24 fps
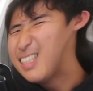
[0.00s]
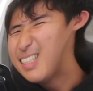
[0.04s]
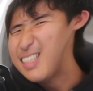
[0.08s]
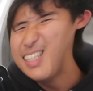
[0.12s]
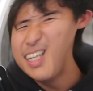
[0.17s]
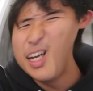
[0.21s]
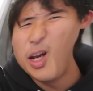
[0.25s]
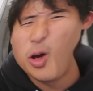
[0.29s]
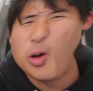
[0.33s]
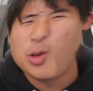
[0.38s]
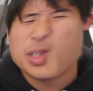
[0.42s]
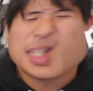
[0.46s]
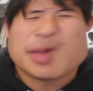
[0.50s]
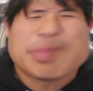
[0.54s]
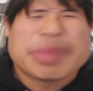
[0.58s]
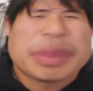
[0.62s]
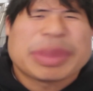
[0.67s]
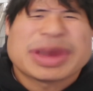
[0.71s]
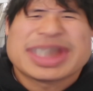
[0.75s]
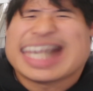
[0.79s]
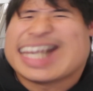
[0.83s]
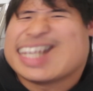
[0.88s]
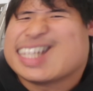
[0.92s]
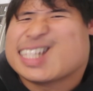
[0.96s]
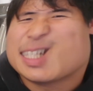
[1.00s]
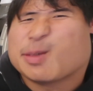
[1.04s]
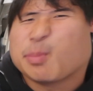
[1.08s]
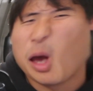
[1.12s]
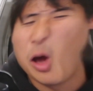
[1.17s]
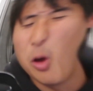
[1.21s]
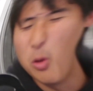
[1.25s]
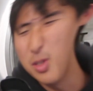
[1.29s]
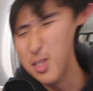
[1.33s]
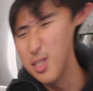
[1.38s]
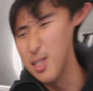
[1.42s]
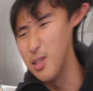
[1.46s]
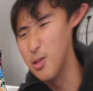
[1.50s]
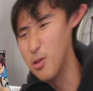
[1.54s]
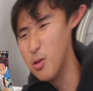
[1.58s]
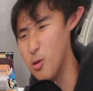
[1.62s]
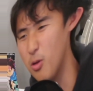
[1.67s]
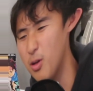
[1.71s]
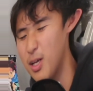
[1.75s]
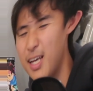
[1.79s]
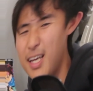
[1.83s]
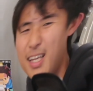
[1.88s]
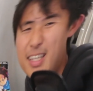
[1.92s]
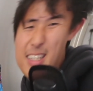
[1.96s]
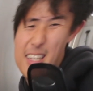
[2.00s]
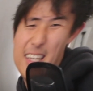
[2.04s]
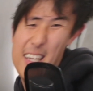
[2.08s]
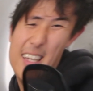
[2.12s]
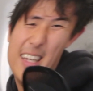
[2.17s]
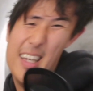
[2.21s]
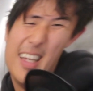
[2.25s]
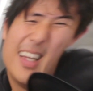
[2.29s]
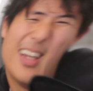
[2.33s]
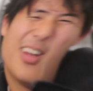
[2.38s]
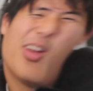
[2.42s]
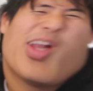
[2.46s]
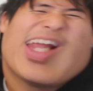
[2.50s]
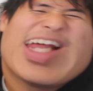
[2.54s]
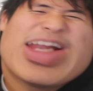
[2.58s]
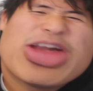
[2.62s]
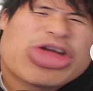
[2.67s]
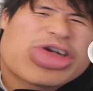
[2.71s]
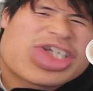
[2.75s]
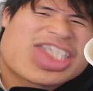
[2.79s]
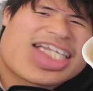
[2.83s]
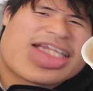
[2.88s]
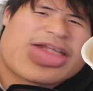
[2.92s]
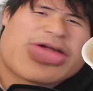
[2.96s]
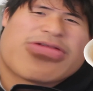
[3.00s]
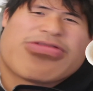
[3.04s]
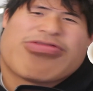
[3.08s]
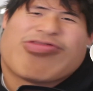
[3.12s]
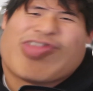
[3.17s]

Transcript: You know, some people say it smells a little, it looks a little